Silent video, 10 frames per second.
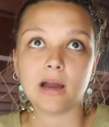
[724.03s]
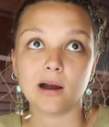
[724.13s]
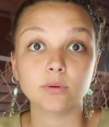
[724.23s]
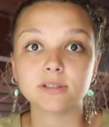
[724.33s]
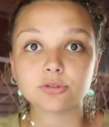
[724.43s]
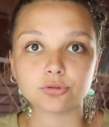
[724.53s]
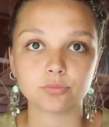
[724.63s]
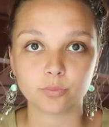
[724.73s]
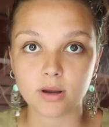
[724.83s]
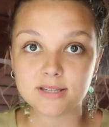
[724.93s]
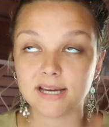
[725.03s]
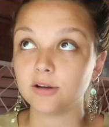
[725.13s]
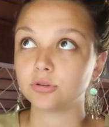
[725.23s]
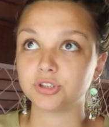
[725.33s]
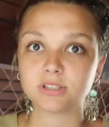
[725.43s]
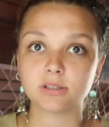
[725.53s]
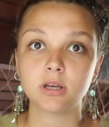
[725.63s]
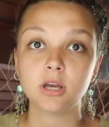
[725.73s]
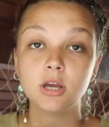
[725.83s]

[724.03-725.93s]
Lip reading: hours or 1 day, or just a